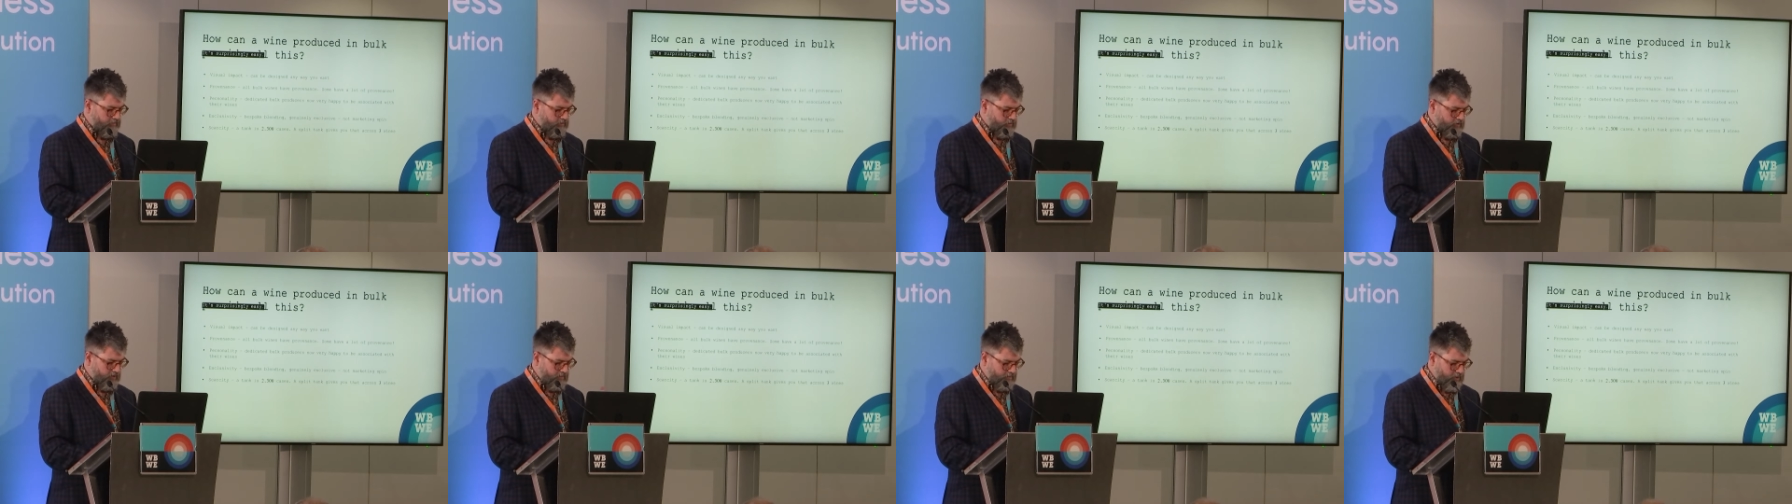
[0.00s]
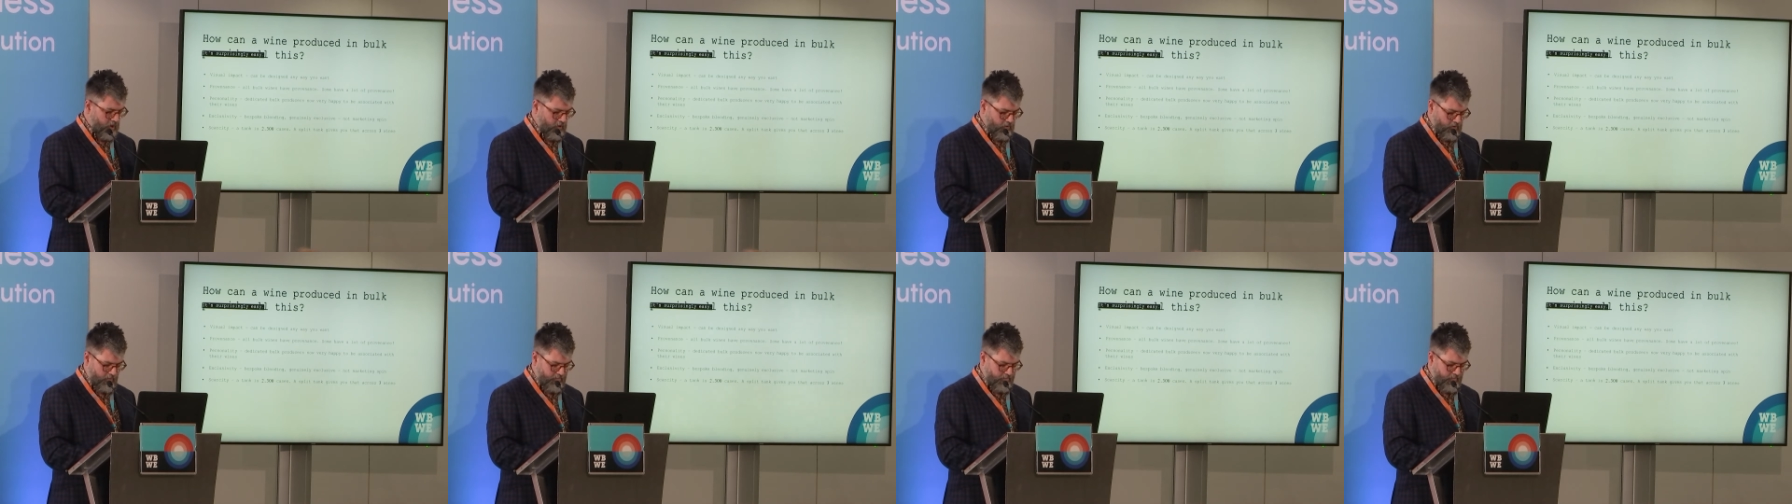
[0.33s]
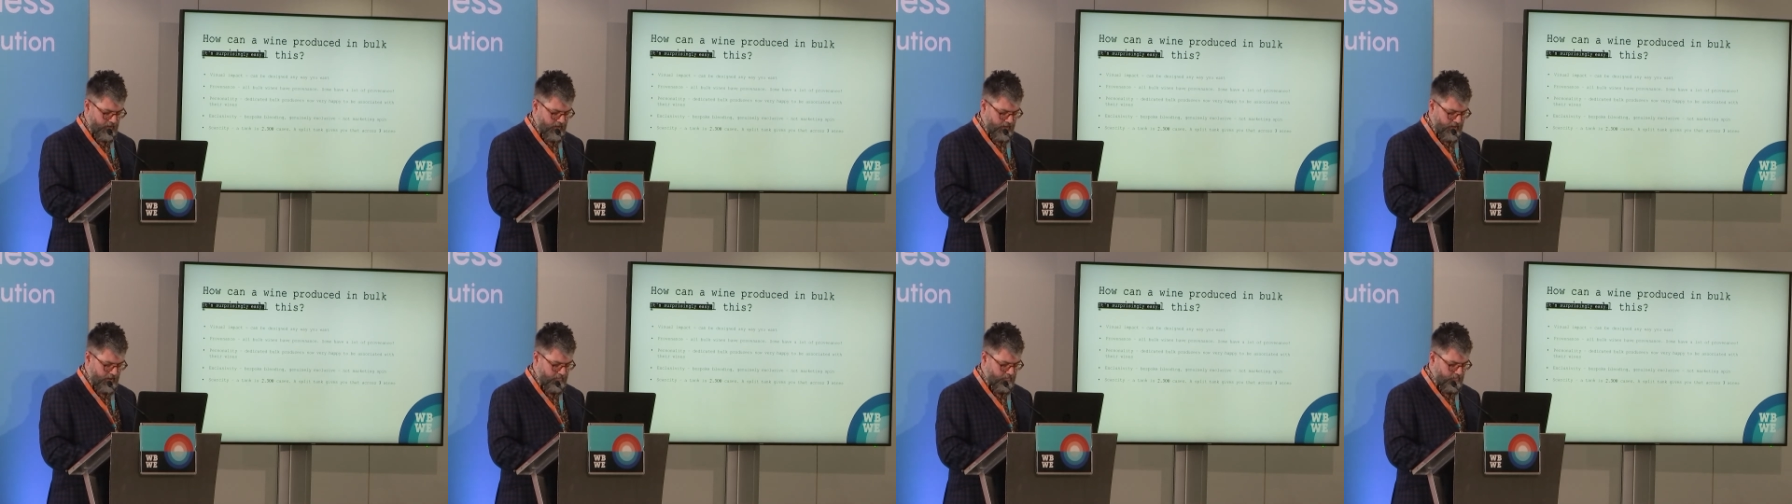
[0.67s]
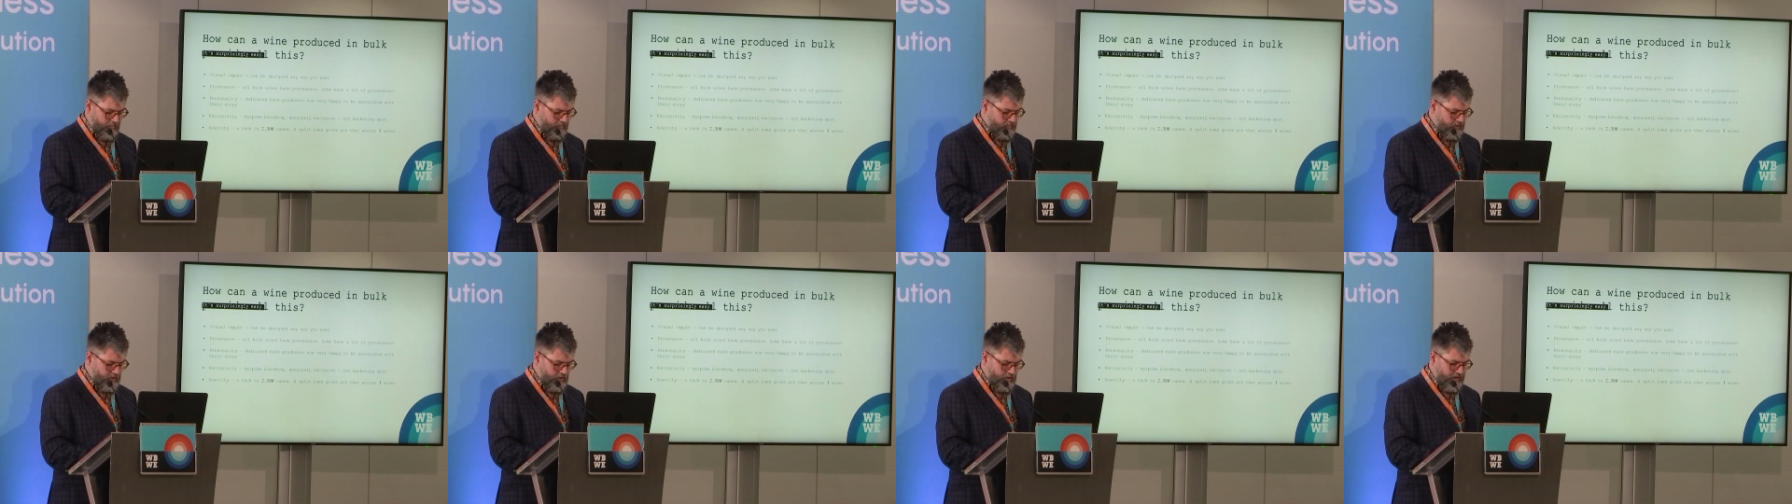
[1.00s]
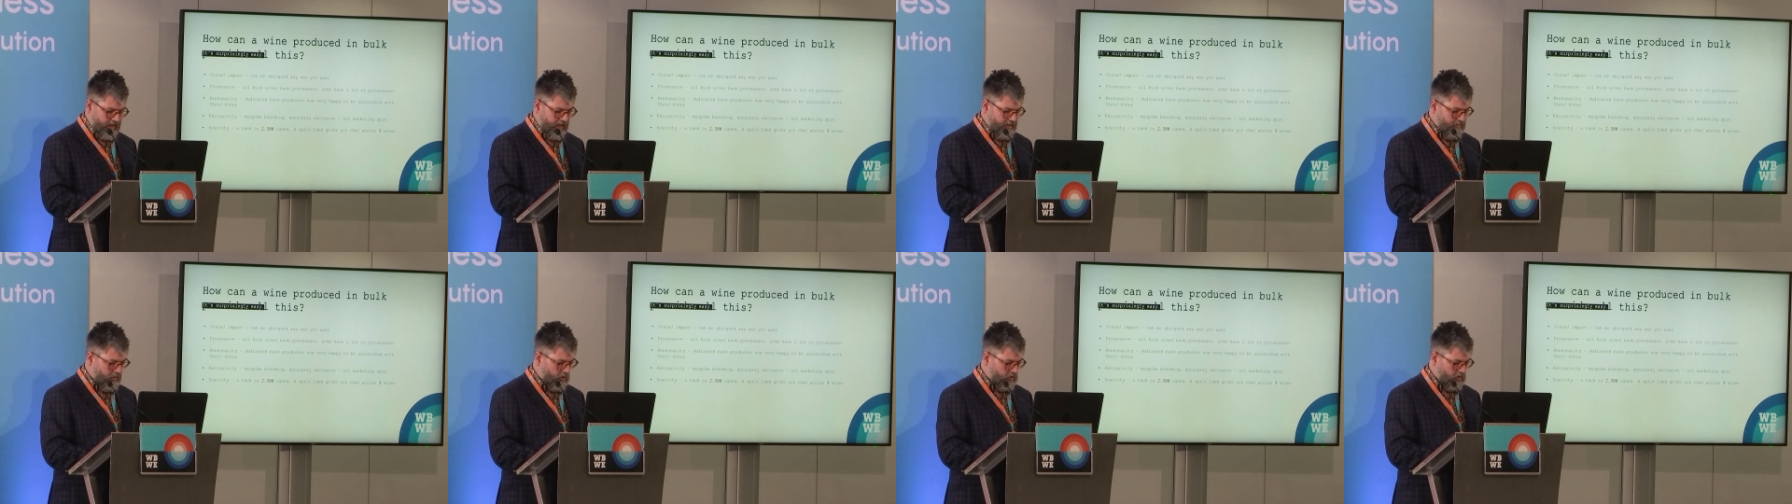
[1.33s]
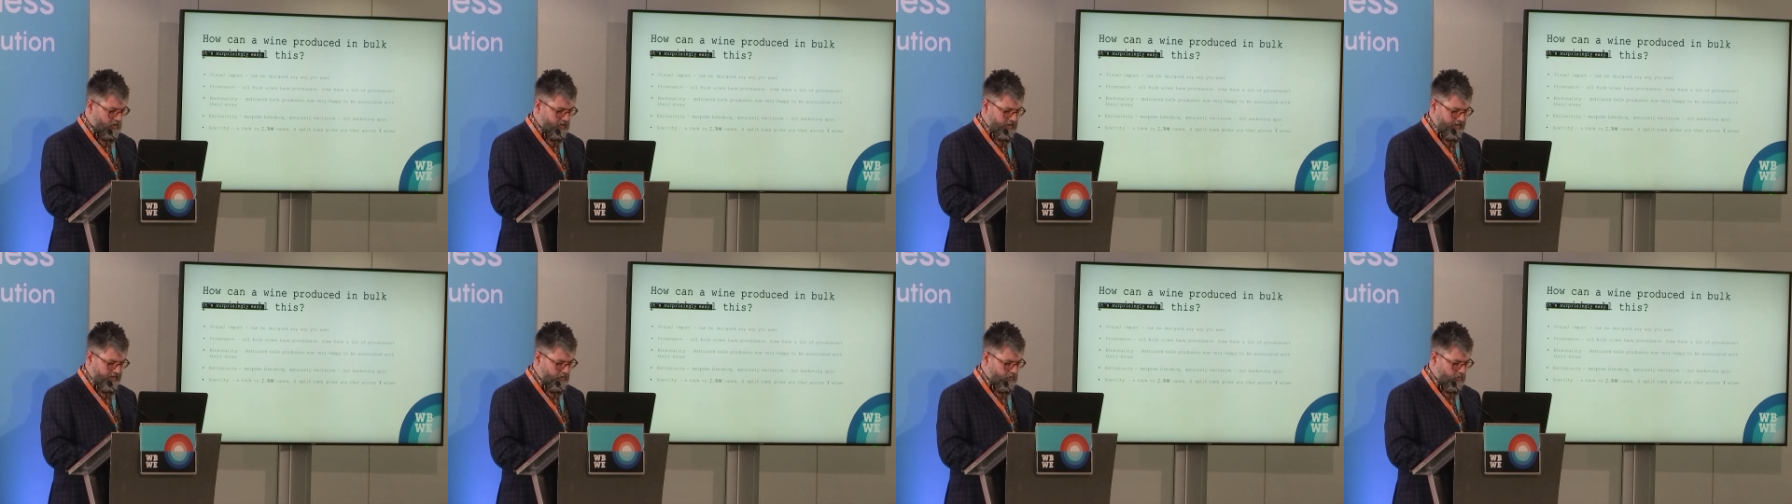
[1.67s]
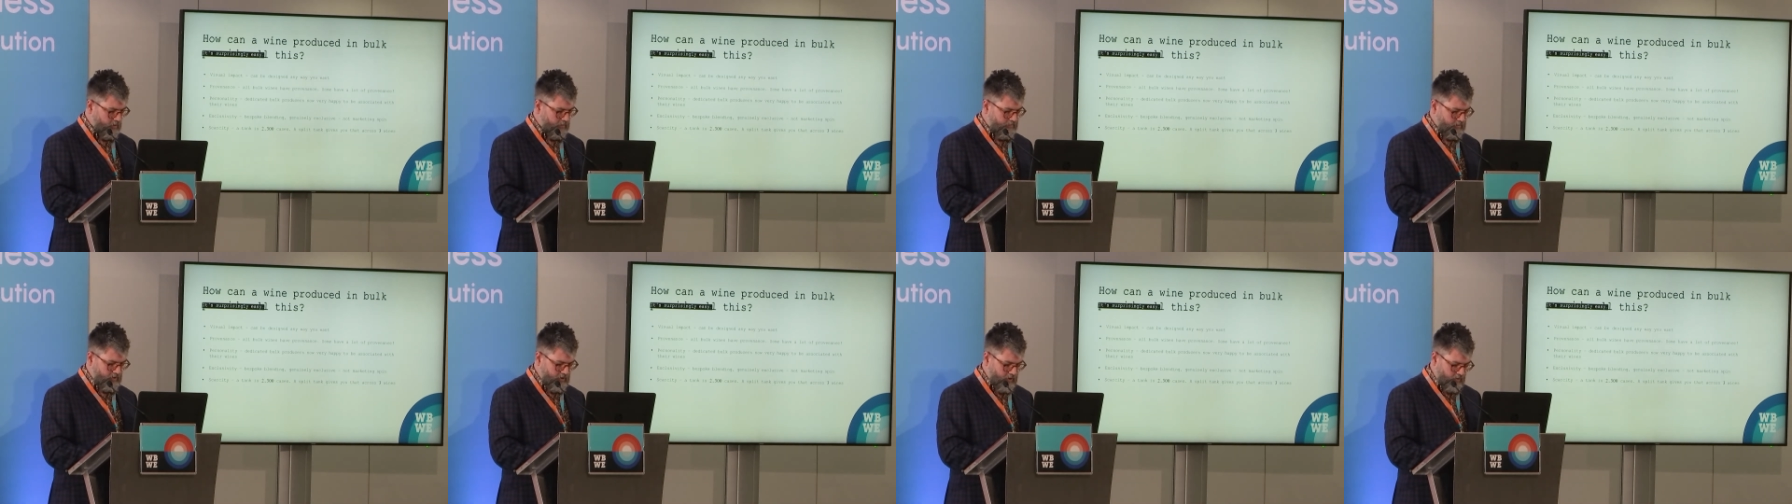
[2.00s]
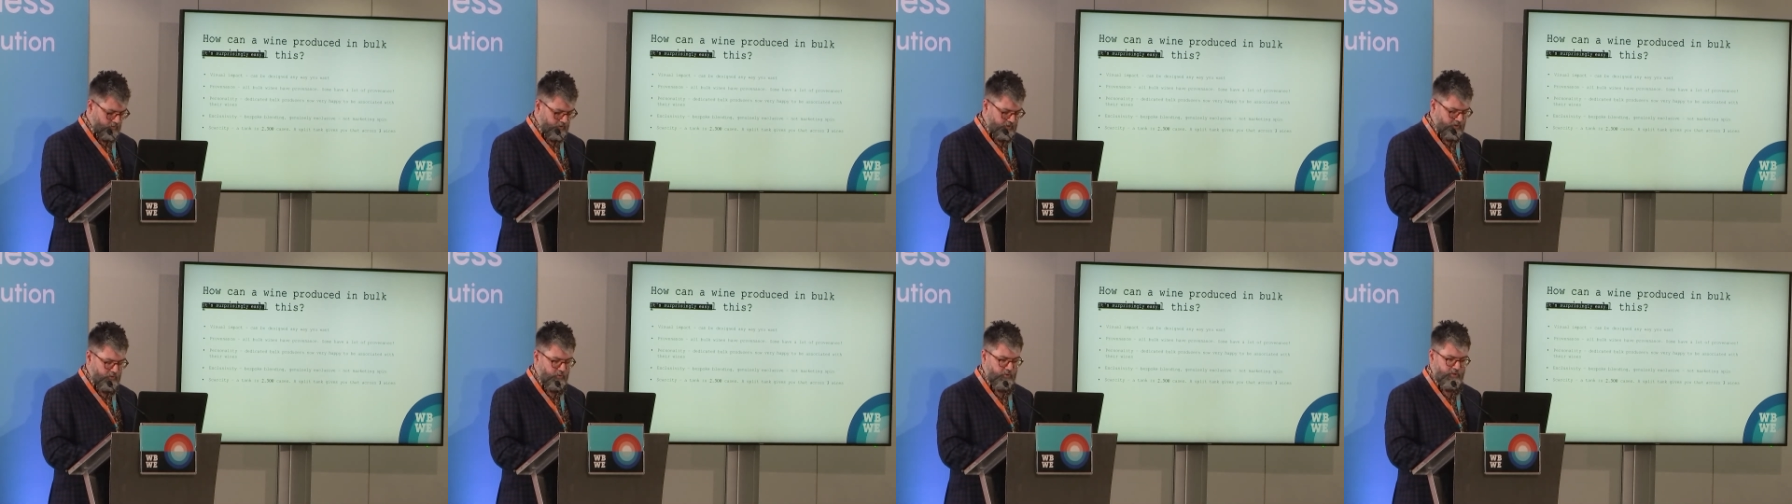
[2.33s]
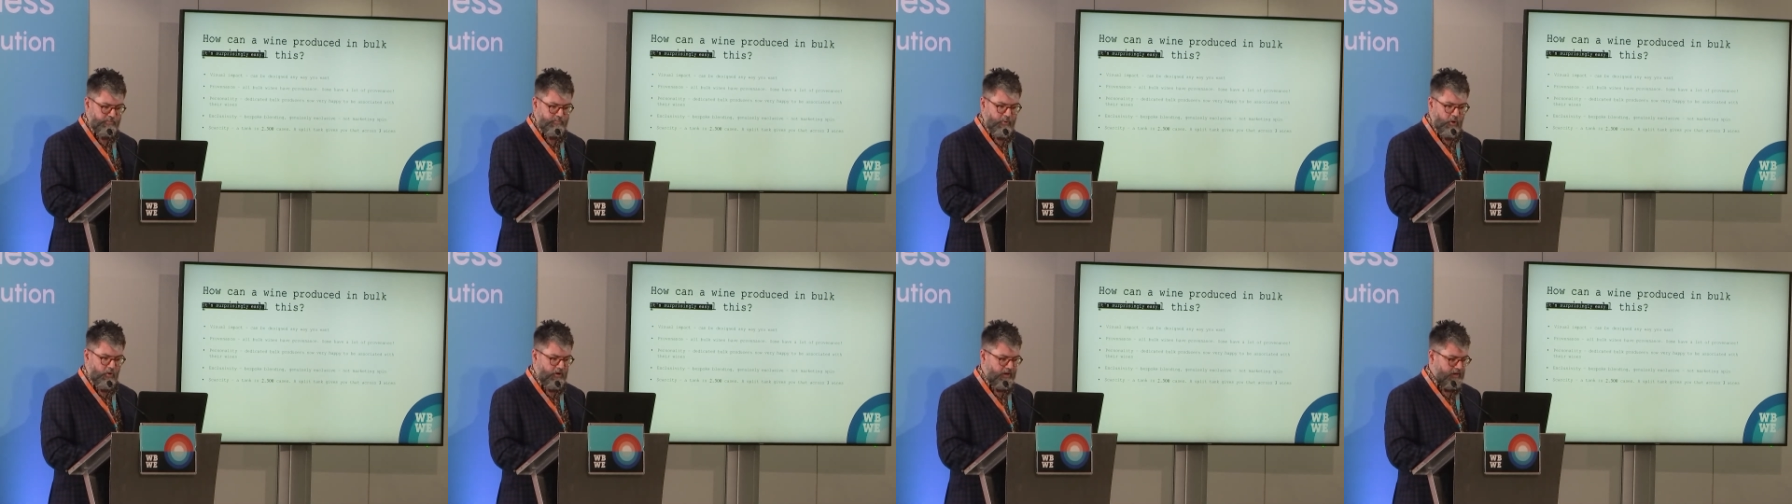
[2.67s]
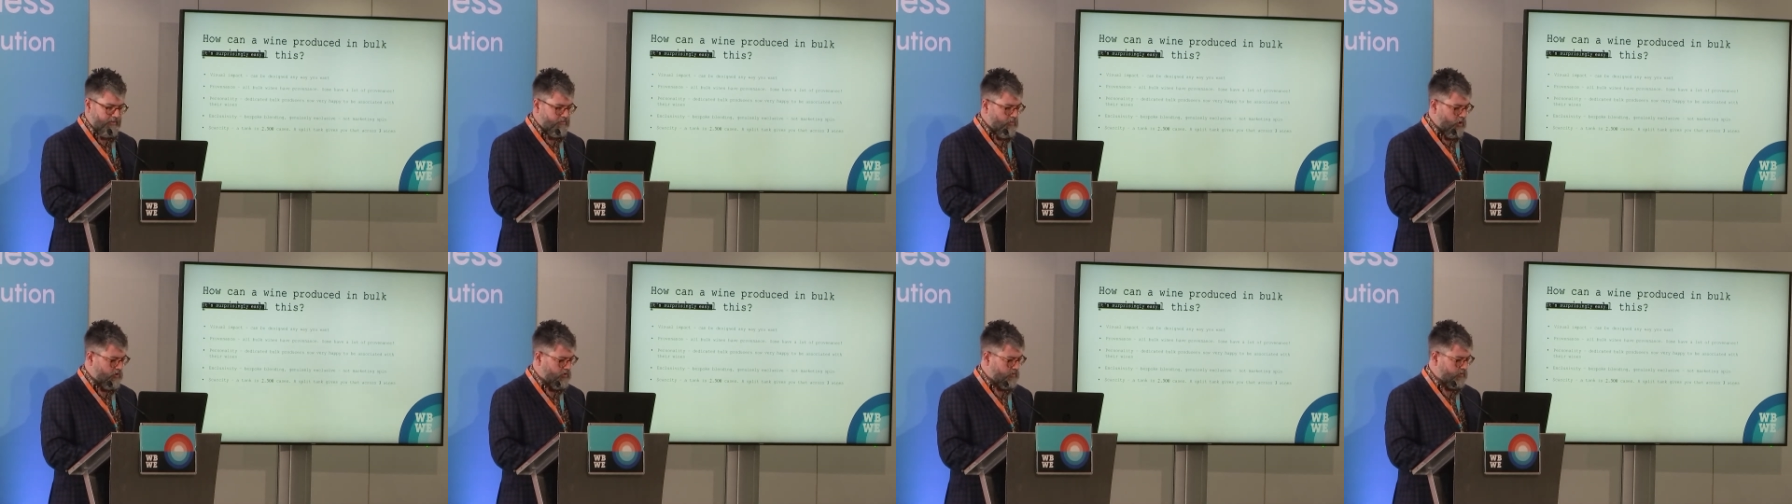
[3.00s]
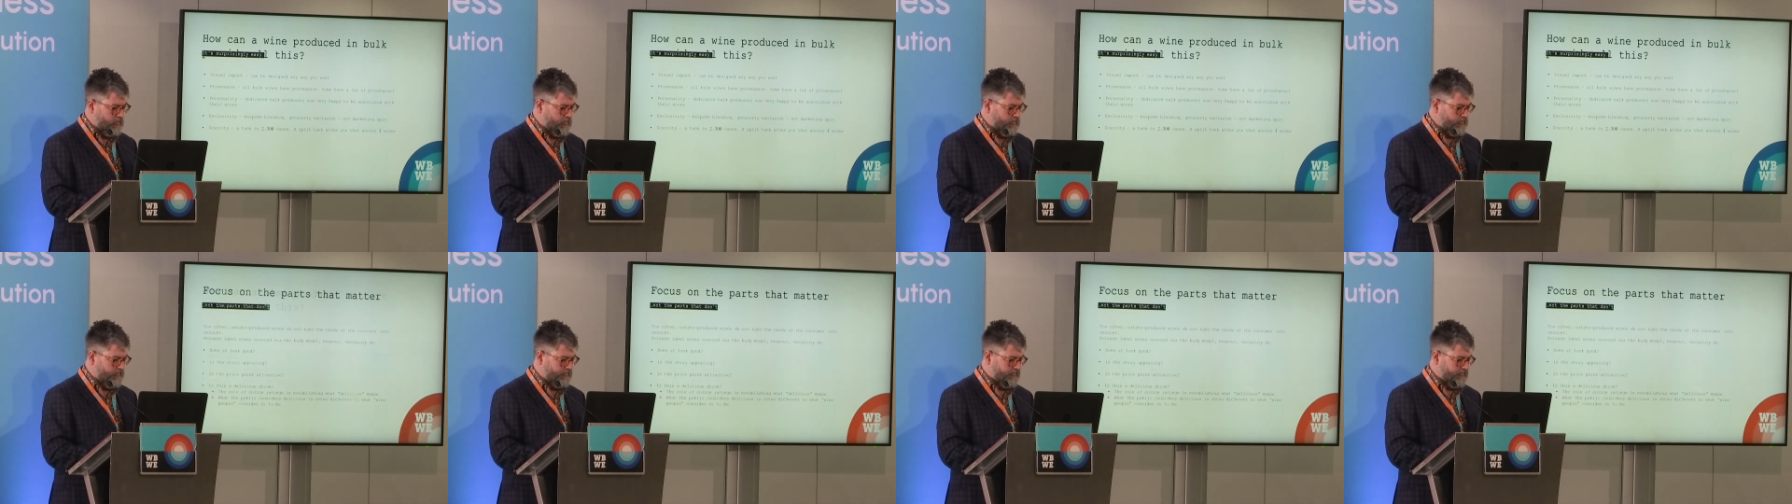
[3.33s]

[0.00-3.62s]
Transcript: through the bulk uh, UK bottling or non-source bottling model.